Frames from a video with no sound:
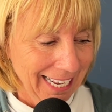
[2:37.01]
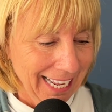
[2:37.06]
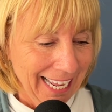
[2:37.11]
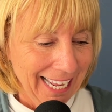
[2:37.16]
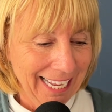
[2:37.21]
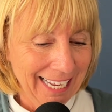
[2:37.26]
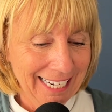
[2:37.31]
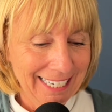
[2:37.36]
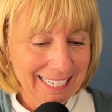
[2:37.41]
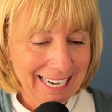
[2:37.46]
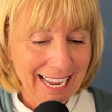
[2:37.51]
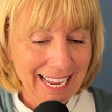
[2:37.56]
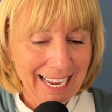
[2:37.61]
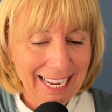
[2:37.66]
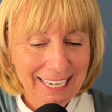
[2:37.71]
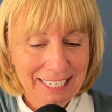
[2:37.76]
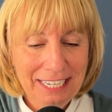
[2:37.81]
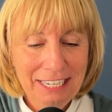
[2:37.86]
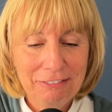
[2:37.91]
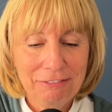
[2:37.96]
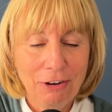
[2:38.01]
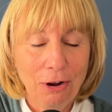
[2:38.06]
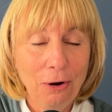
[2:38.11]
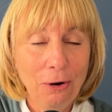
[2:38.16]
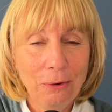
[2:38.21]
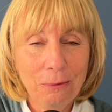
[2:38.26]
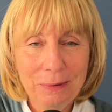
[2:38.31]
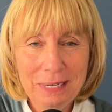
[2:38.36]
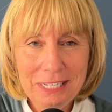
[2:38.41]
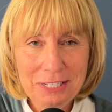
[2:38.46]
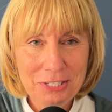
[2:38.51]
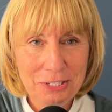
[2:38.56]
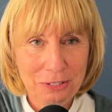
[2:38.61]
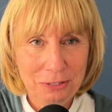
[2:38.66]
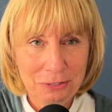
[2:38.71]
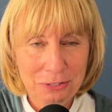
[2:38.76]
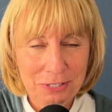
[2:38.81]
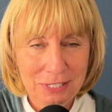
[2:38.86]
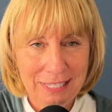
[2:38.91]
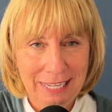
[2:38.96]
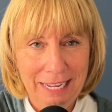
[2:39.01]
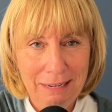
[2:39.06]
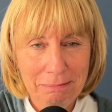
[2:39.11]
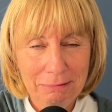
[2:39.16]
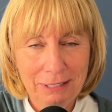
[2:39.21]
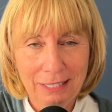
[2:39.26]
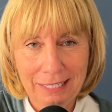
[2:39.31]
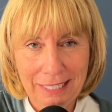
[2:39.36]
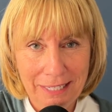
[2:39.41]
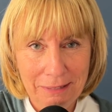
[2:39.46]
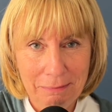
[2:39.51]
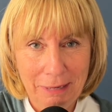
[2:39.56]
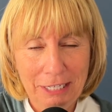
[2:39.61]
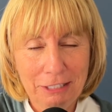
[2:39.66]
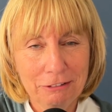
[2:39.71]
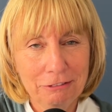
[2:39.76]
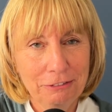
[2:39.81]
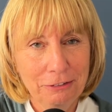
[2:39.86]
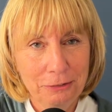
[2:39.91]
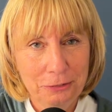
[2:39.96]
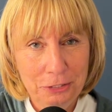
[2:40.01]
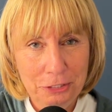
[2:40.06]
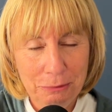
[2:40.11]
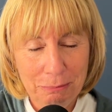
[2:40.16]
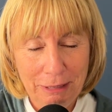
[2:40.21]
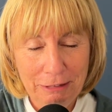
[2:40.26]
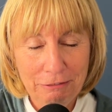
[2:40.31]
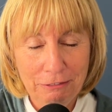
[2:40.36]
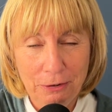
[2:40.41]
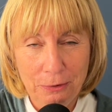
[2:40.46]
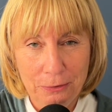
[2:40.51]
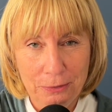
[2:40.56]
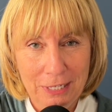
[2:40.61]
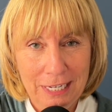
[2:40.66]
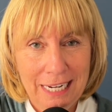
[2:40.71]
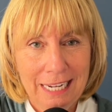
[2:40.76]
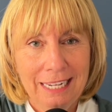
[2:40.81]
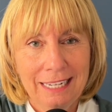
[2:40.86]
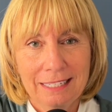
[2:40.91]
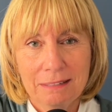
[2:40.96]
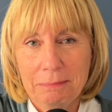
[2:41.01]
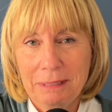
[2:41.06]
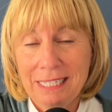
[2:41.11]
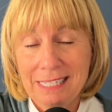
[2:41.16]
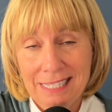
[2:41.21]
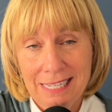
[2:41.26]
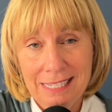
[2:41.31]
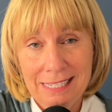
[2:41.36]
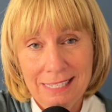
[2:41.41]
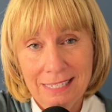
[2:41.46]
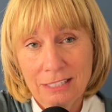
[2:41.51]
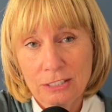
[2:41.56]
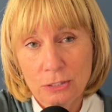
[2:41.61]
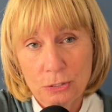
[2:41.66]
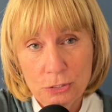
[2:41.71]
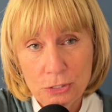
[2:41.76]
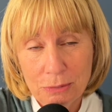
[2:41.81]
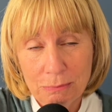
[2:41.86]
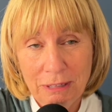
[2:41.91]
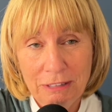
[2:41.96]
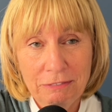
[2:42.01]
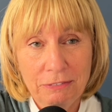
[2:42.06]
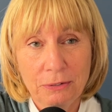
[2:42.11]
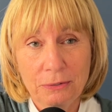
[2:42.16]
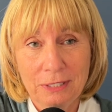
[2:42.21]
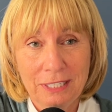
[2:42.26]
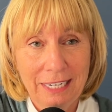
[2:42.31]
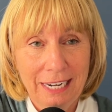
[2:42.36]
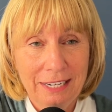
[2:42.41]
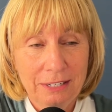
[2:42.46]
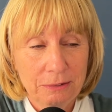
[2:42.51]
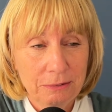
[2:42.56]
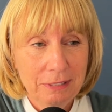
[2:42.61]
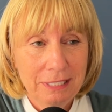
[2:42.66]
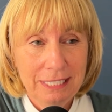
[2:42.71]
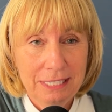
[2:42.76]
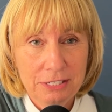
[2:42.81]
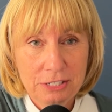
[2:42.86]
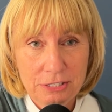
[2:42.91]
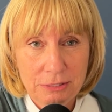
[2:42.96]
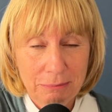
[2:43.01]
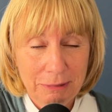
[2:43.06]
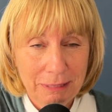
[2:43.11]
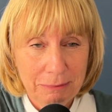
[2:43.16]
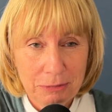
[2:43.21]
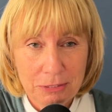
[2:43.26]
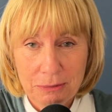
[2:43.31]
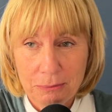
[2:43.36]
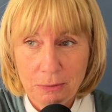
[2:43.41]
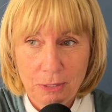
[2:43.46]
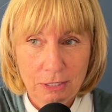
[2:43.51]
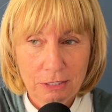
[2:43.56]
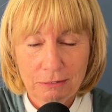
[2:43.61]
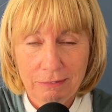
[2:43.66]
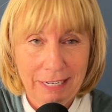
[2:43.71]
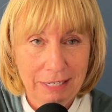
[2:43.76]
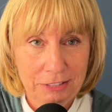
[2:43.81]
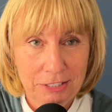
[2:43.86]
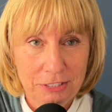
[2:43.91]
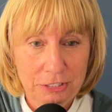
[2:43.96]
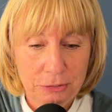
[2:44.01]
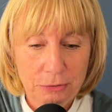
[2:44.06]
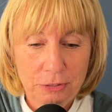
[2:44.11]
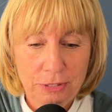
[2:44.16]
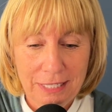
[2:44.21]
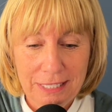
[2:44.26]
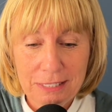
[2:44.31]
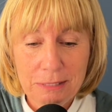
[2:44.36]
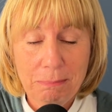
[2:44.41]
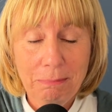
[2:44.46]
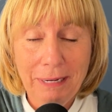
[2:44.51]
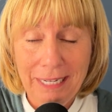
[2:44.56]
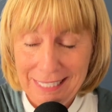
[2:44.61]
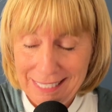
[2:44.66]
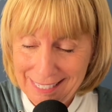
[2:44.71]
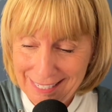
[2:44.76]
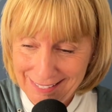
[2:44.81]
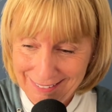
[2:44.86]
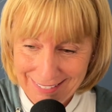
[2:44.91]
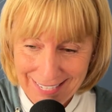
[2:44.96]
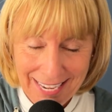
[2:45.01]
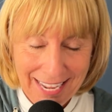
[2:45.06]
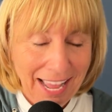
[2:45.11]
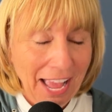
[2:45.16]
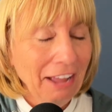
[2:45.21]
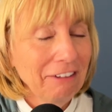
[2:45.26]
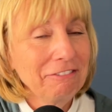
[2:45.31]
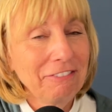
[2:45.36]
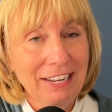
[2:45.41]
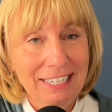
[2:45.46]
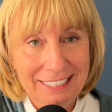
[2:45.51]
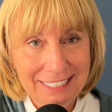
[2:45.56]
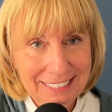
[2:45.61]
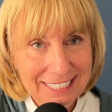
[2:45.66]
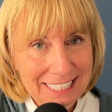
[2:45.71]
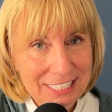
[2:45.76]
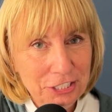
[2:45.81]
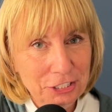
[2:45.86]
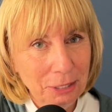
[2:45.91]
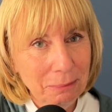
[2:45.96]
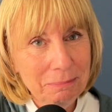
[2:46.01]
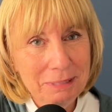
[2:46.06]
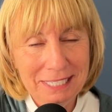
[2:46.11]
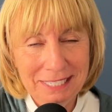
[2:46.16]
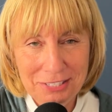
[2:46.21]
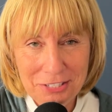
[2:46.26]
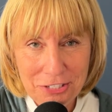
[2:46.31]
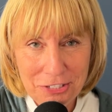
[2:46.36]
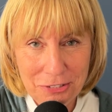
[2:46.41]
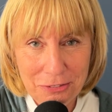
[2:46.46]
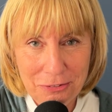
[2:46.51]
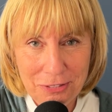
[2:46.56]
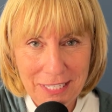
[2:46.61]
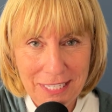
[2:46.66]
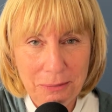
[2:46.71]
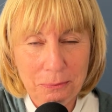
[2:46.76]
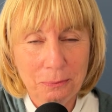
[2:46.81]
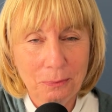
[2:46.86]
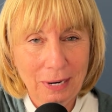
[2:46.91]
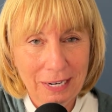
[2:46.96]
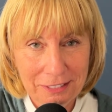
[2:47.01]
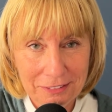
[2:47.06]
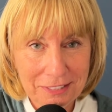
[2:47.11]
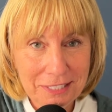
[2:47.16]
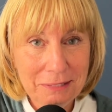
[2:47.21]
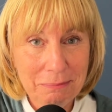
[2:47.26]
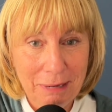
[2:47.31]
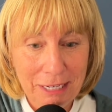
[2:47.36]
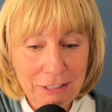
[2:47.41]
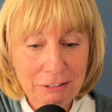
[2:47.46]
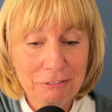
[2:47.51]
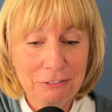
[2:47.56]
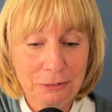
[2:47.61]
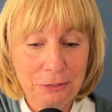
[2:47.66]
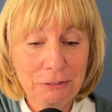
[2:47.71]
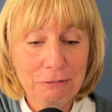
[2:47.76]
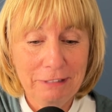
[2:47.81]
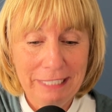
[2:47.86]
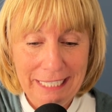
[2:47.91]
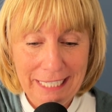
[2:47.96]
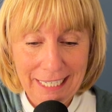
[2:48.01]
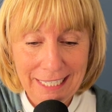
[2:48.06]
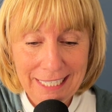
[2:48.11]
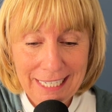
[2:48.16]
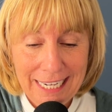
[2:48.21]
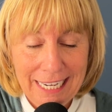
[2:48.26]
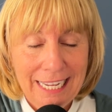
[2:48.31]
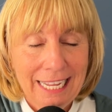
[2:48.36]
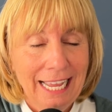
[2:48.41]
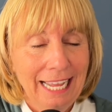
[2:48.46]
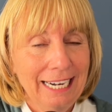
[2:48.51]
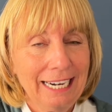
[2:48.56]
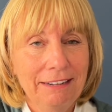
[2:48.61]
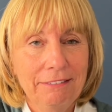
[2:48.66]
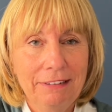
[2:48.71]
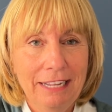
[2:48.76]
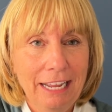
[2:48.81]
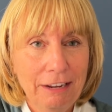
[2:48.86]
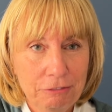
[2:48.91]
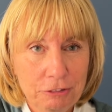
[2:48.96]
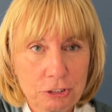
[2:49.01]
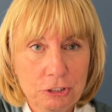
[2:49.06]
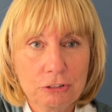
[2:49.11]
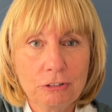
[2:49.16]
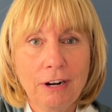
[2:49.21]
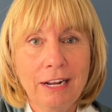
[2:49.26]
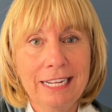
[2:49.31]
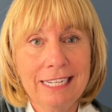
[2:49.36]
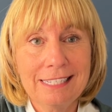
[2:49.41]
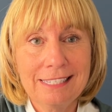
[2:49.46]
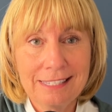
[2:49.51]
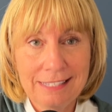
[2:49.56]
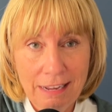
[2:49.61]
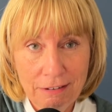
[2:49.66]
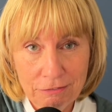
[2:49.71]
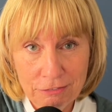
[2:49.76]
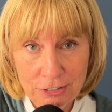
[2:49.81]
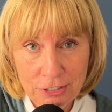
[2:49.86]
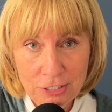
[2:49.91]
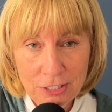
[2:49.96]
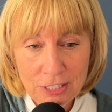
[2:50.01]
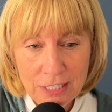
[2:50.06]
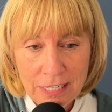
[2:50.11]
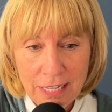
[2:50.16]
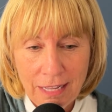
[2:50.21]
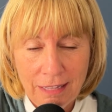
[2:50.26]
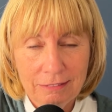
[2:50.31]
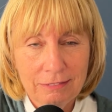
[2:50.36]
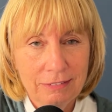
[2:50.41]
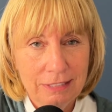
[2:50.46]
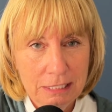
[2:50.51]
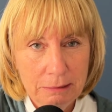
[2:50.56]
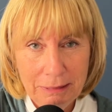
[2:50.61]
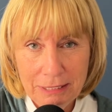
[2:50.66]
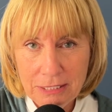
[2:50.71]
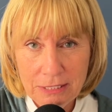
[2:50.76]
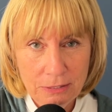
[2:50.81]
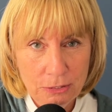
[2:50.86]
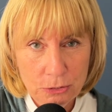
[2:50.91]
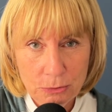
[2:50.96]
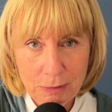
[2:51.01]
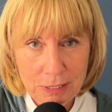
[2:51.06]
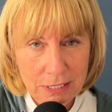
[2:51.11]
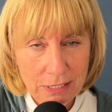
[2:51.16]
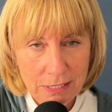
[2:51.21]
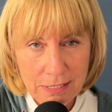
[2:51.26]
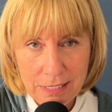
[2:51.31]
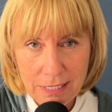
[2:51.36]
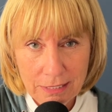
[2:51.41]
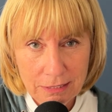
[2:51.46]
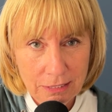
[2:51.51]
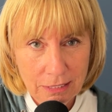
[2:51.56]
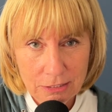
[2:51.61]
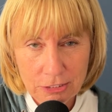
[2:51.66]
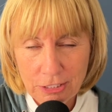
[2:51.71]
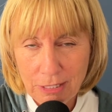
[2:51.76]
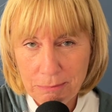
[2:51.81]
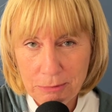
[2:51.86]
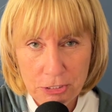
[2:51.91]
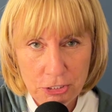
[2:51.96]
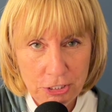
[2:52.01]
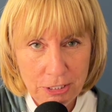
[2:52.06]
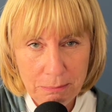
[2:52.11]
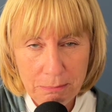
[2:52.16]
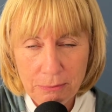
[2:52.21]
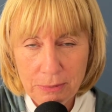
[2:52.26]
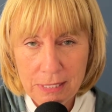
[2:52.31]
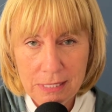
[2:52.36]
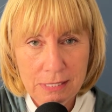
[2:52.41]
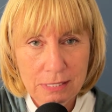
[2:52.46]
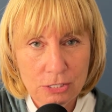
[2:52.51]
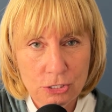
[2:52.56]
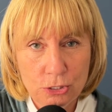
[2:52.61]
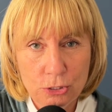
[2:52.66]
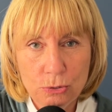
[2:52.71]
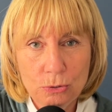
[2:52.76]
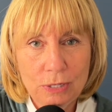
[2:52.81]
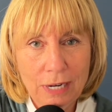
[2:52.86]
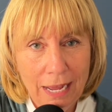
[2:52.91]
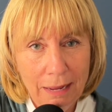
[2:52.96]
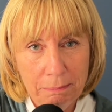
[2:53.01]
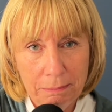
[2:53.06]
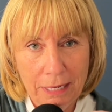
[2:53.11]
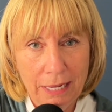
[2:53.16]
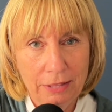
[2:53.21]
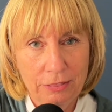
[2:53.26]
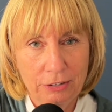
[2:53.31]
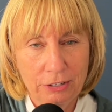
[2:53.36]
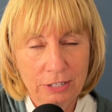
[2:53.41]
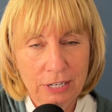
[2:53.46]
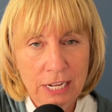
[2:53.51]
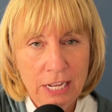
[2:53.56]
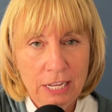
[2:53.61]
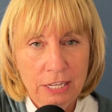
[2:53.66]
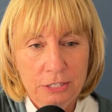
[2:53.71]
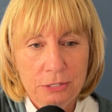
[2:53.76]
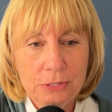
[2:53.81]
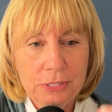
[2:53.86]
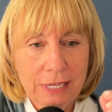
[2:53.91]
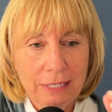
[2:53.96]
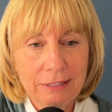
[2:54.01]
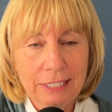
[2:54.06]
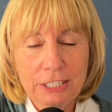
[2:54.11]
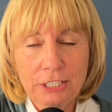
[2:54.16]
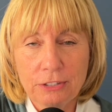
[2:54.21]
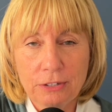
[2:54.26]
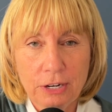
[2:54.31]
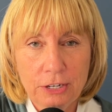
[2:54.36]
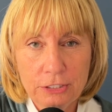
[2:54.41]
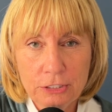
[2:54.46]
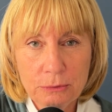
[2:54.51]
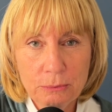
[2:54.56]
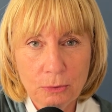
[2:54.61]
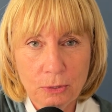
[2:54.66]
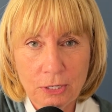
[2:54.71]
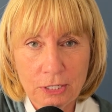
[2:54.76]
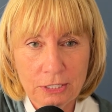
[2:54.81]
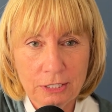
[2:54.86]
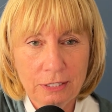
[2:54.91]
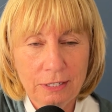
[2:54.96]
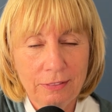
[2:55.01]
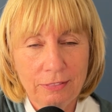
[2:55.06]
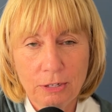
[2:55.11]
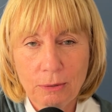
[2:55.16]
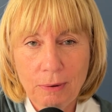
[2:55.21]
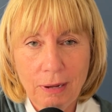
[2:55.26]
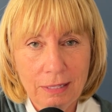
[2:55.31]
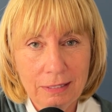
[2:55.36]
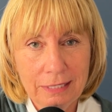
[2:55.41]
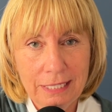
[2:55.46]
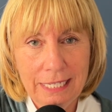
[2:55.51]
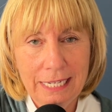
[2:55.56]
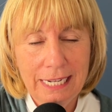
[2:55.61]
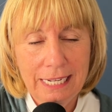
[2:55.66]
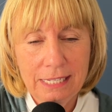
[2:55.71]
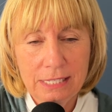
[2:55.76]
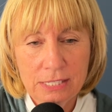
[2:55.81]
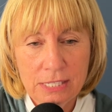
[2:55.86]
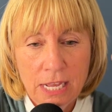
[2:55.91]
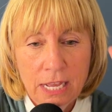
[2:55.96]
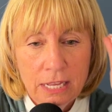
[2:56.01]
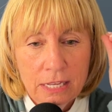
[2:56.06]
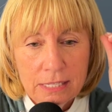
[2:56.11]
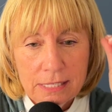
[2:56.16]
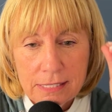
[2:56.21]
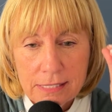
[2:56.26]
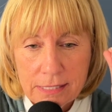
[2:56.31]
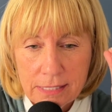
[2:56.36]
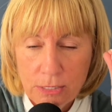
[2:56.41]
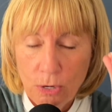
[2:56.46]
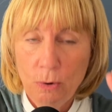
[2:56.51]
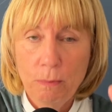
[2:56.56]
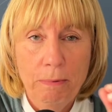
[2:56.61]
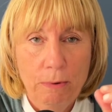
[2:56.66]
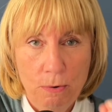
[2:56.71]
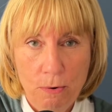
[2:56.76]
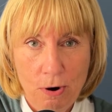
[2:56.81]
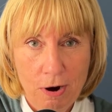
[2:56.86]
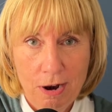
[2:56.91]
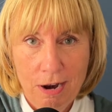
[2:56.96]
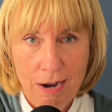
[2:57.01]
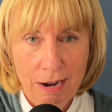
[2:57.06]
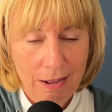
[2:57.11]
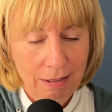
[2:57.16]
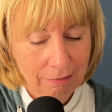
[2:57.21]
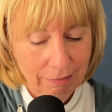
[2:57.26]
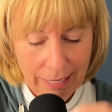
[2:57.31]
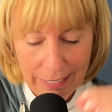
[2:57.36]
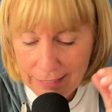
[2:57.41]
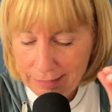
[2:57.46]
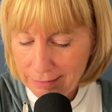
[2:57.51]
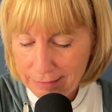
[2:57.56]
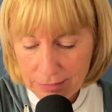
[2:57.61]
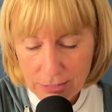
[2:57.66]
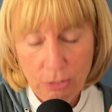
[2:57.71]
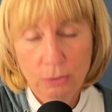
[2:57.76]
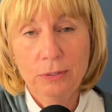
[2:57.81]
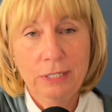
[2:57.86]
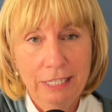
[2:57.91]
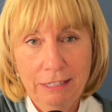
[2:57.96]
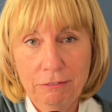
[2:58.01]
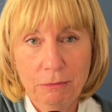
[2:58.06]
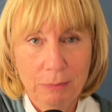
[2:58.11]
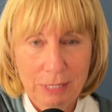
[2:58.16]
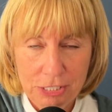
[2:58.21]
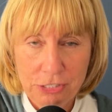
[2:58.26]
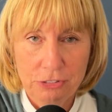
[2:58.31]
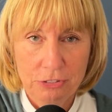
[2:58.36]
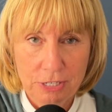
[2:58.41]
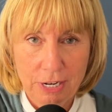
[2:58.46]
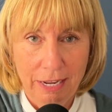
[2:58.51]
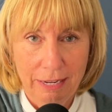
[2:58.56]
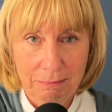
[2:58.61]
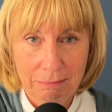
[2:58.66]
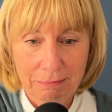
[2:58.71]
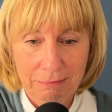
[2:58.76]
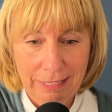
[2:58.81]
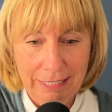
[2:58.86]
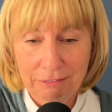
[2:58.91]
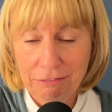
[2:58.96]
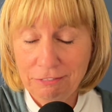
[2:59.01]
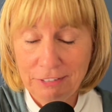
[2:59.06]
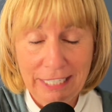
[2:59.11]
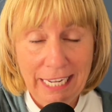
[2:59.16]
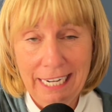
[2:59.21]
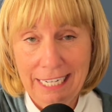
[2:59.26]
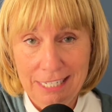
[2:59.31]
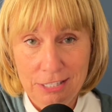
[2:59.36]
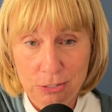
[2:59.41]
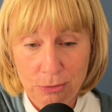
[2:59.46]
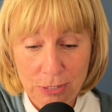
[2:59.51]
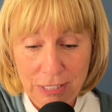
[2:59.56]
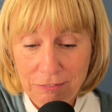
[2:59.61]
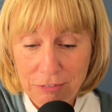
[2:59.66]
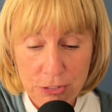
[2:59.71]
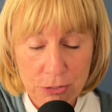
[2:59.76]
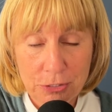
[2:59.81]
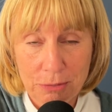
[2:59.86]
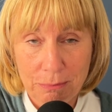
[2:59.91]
And I have always used a plug-in microphone to my phone because I sit close to my phone and I don't need to be able to walk around and do things. But I finally jumped into the wireless microphone arena, and after trying several, especially those ones on TikTok Shop, the cheap ones, do not bother. You sound like you're underwater. The quality is so poor. Like, don't even waste your time. Like, forget it. Don't even use